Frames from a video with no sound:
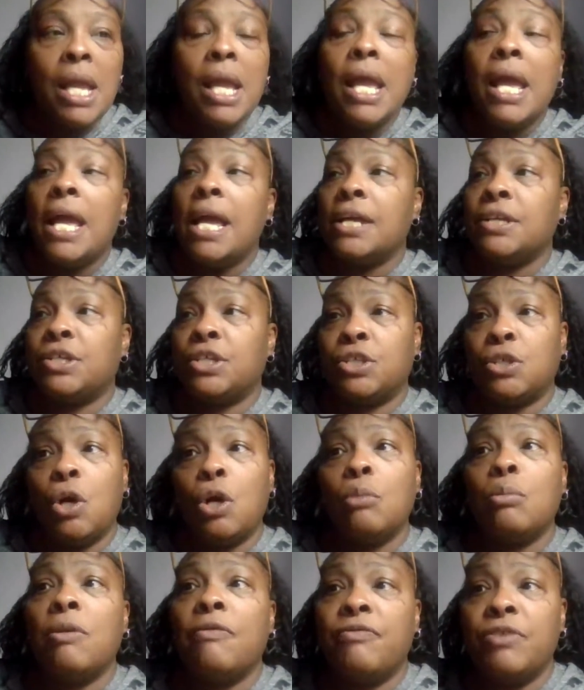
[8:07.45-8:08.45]
And she told him,
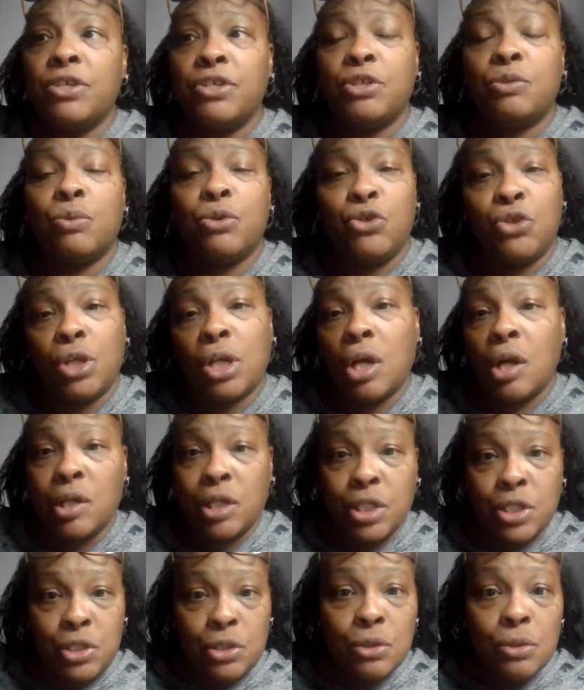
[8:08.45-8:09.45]
if this is what you're going to
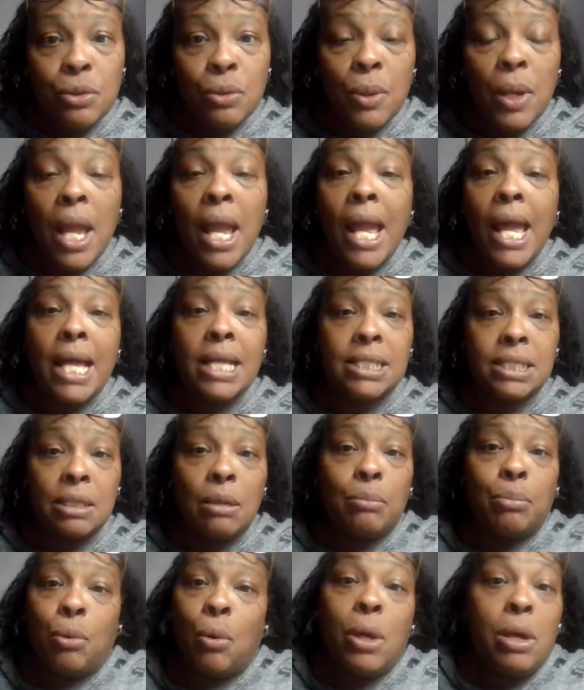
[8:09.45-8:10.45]
do, at some
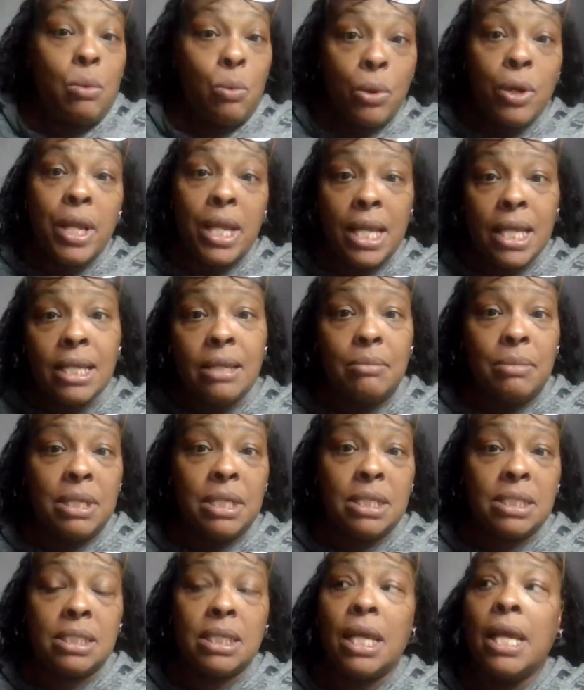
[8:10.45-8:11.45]
point we're enemies,
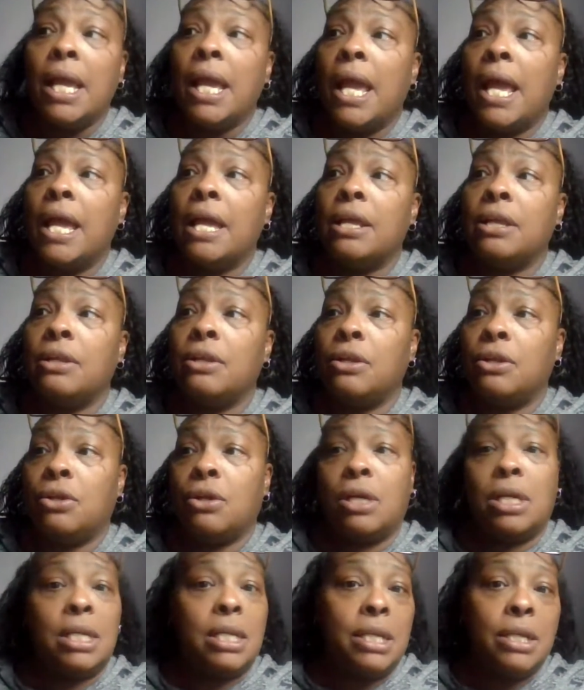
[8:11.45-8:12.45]
and you're
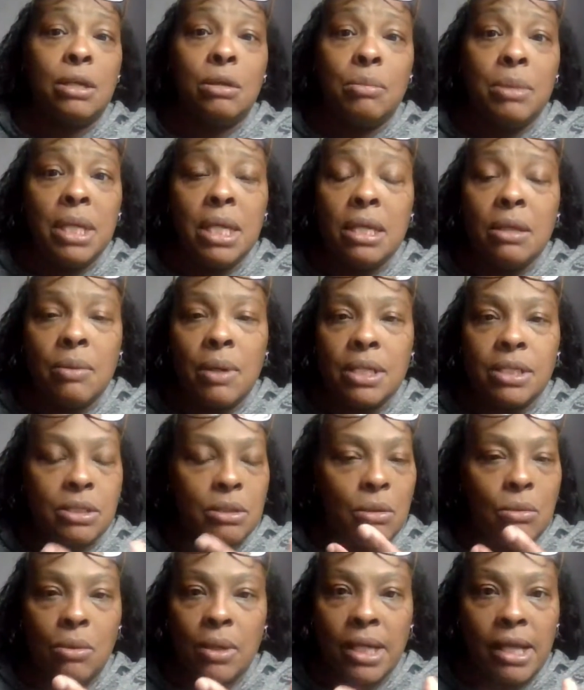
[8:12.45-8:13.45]
gonna kill me anyway, so
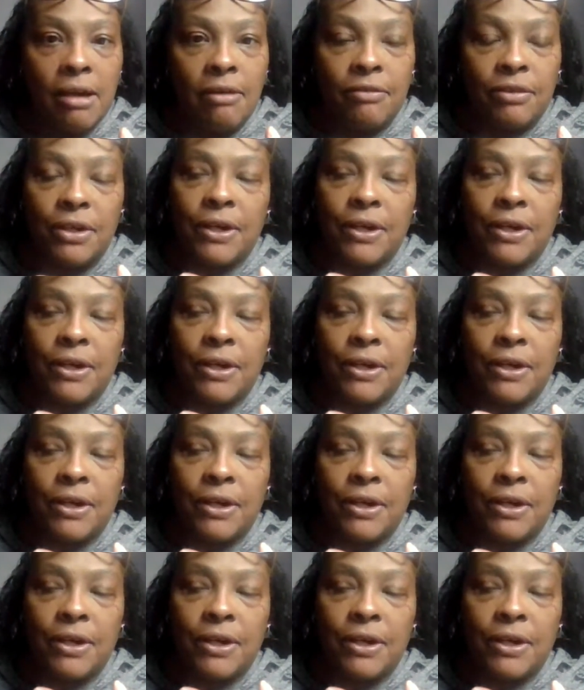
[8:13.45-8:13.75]
whatever.